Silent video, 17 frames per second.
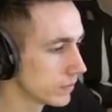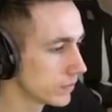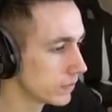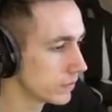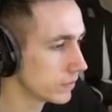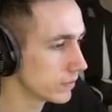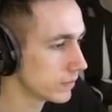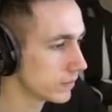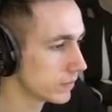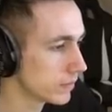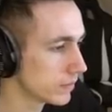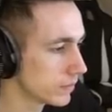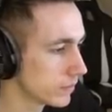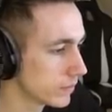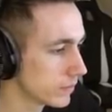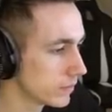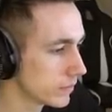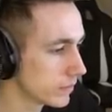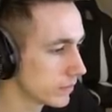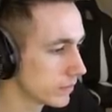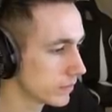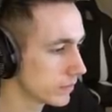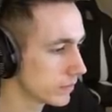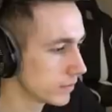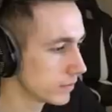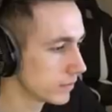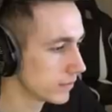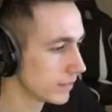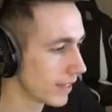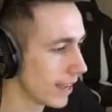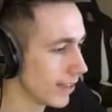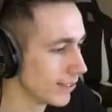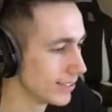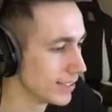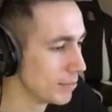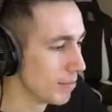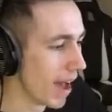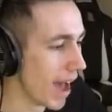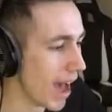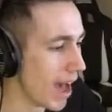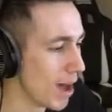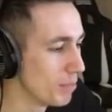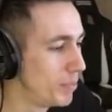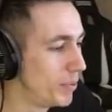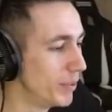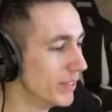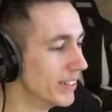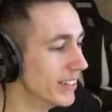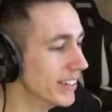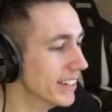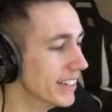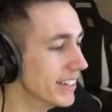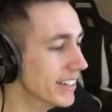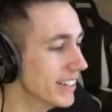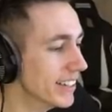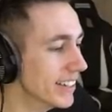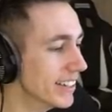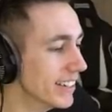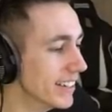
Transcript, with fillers: I'm out the map. Out the map. need, some Kanye